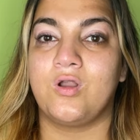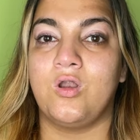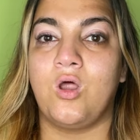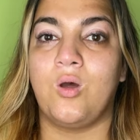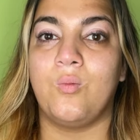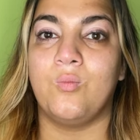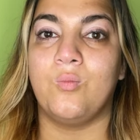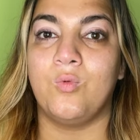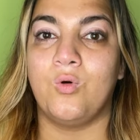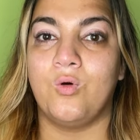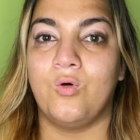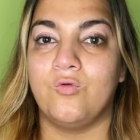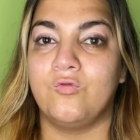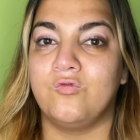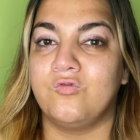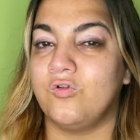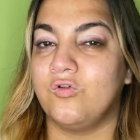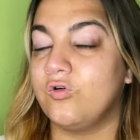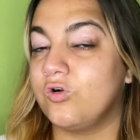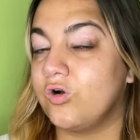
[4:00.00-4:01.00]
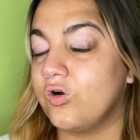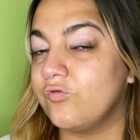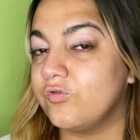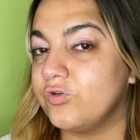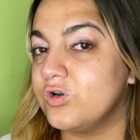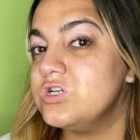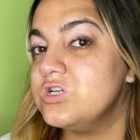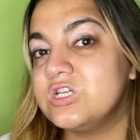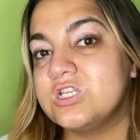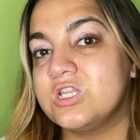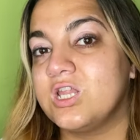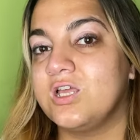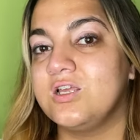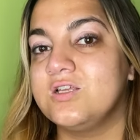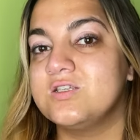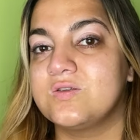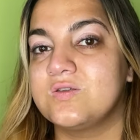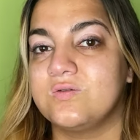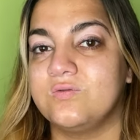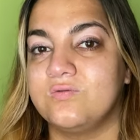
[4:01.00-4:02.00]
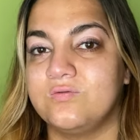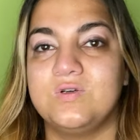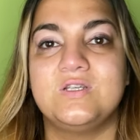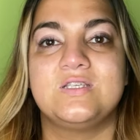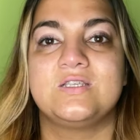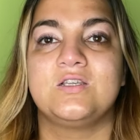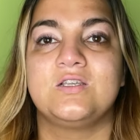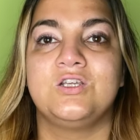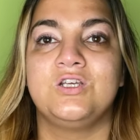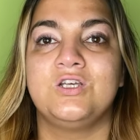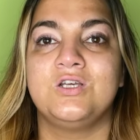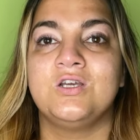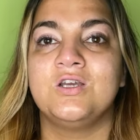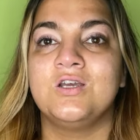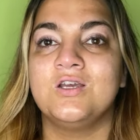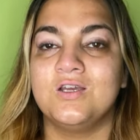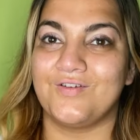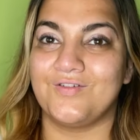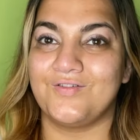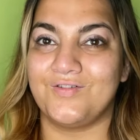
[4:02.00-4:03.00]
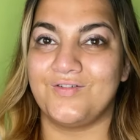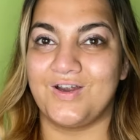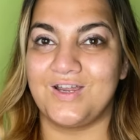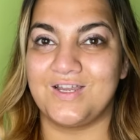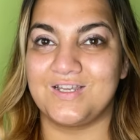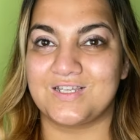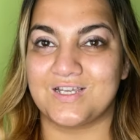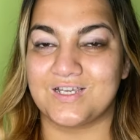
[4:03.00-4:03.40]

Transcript: lot more full coverage things recently Right,